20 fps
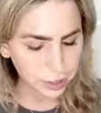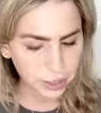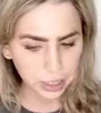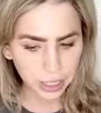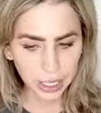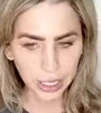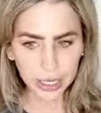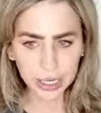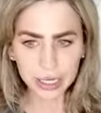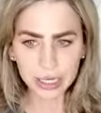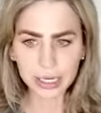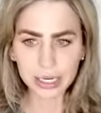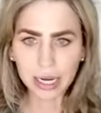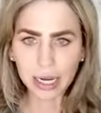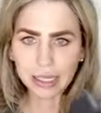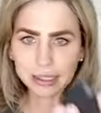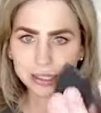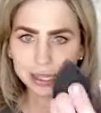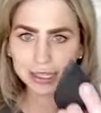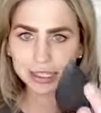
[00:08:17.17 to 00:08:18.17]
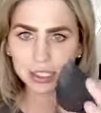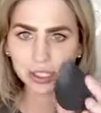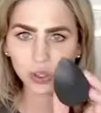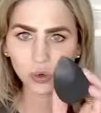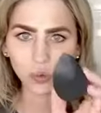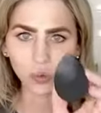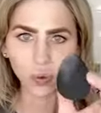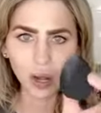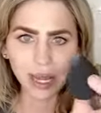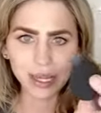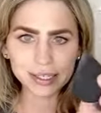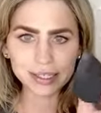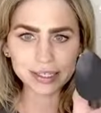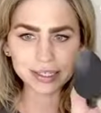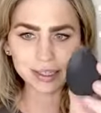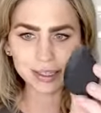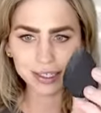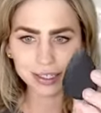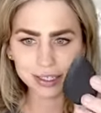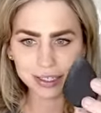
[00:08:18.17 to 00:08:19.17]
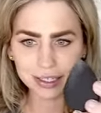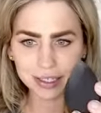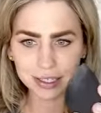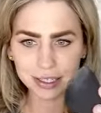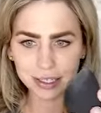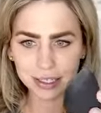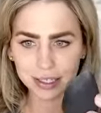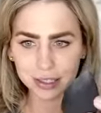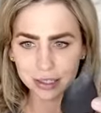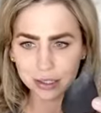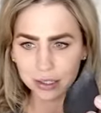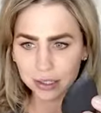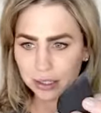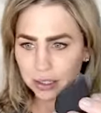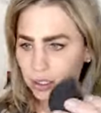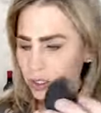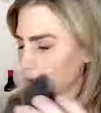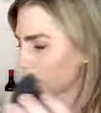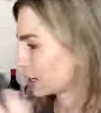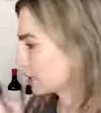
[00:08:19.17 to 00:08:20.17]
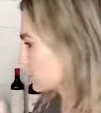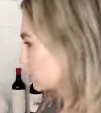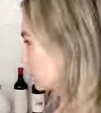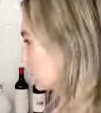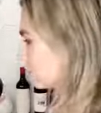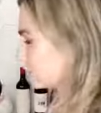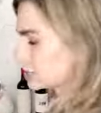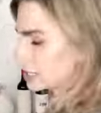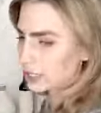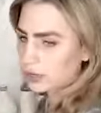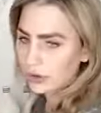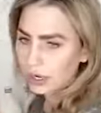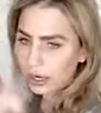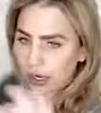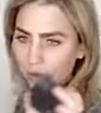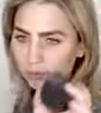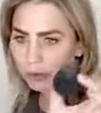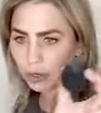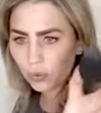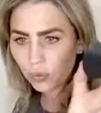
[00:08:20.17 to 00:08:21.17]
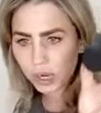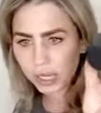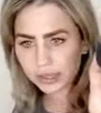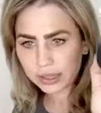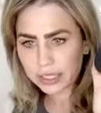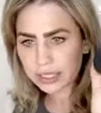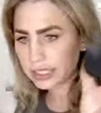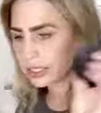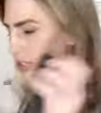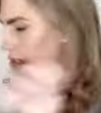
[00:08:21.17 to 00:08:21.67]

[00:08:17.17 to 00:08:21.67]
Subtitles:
And I like to wet this. So I actually have a secret here. I'm gonna wet this and